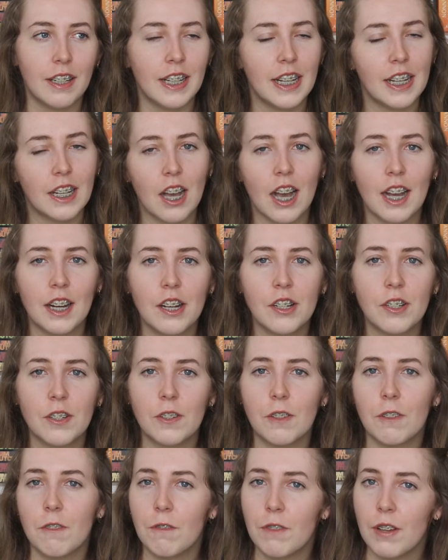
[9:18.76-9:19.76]
it kind of
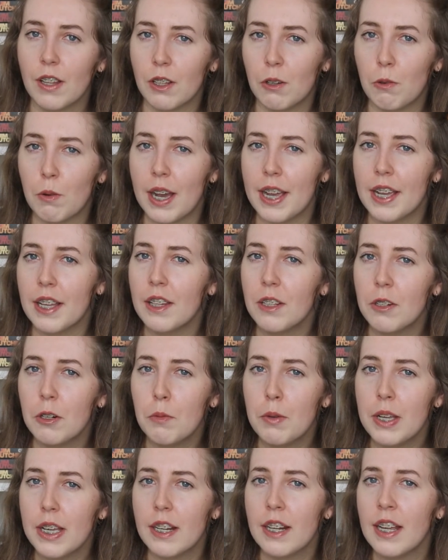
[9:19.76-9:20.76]
just fell away a little
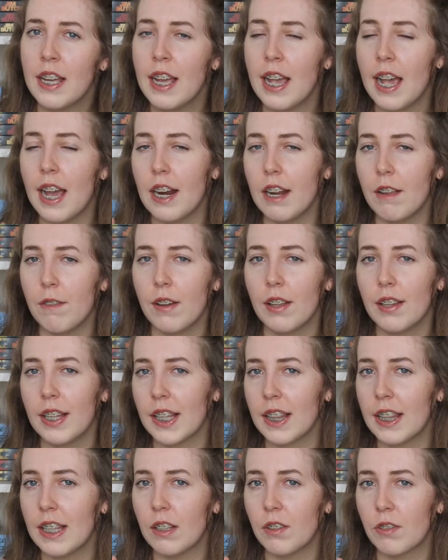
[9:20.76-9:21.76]
bit, and I felt
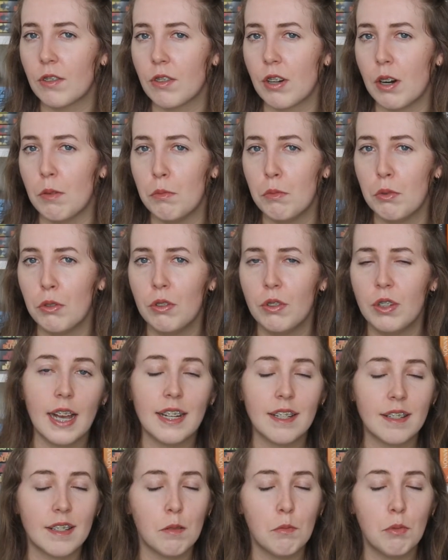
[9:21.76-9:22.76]
like things crumbled.
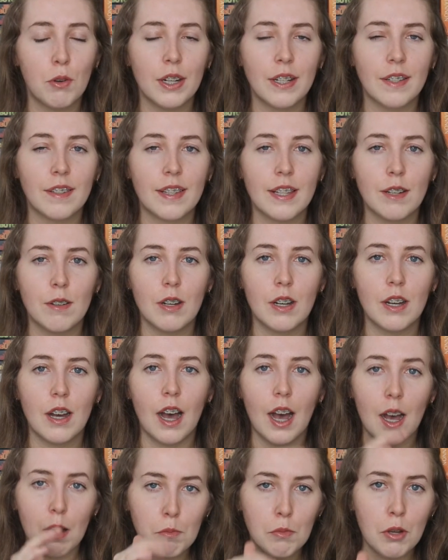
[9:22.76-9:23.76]
At some points there were
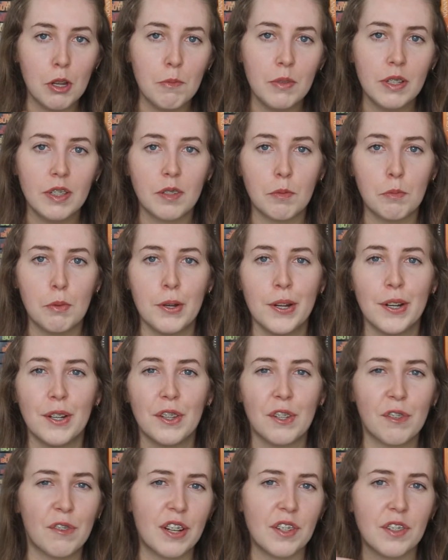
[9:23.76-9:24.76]
up moments, but
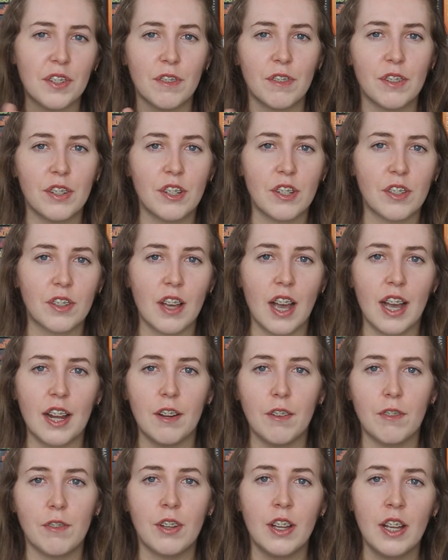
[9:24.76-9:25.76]
the rest of it just kind
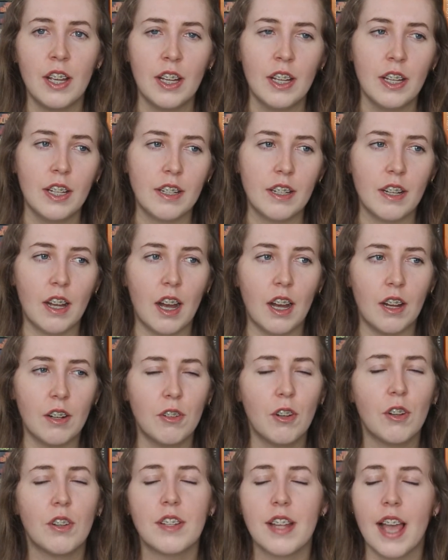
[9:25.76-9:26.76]
of
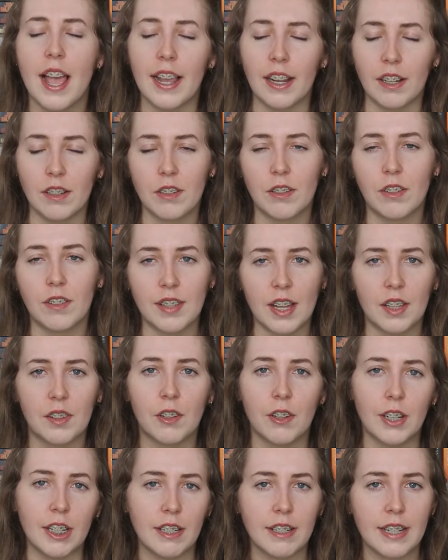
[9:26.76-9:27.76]
not tanked, because that's
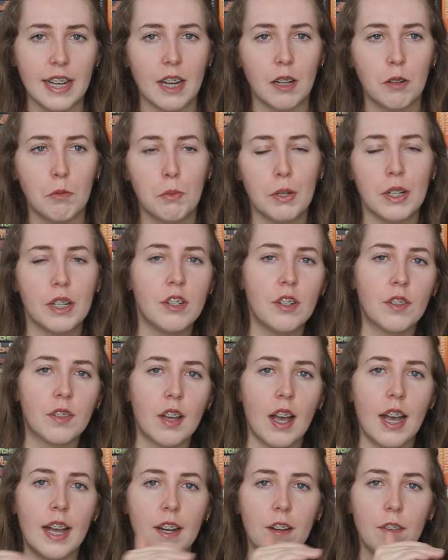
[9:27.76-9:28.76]
going down, but it just
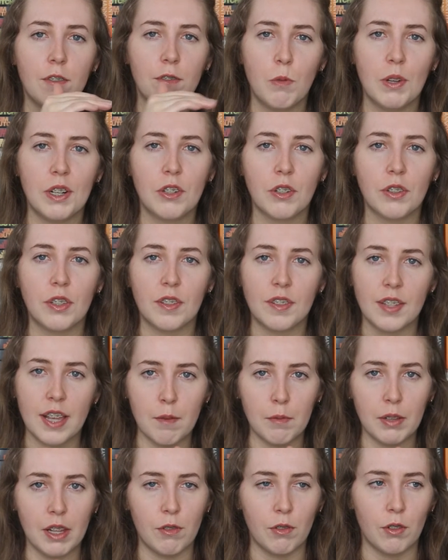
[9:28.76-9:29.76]
kind of went on the
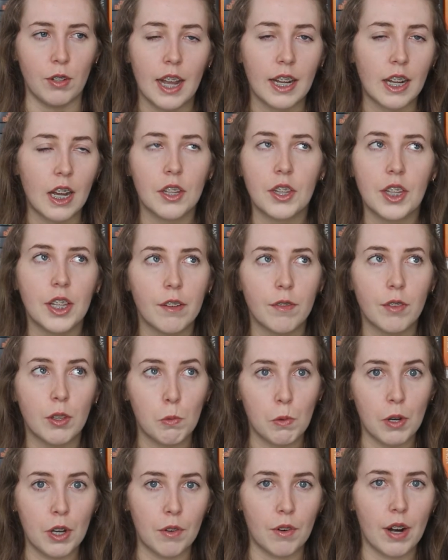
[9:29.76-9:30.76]
same level. I can't think of the
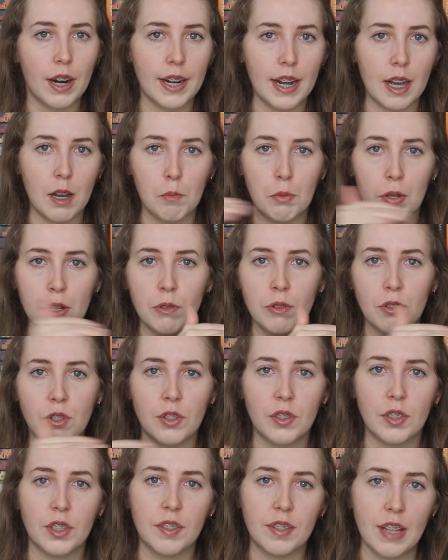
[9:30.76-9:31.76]
word right now, but it was
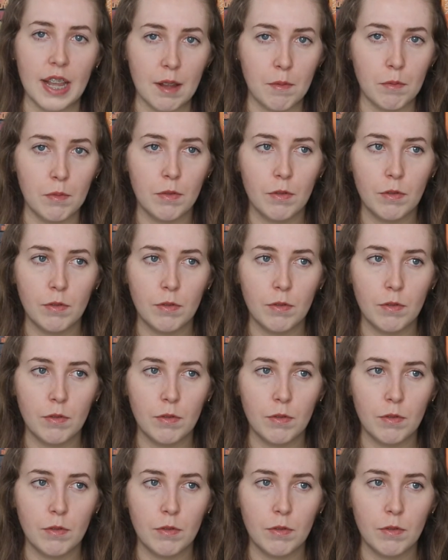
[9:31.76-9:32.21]
just the same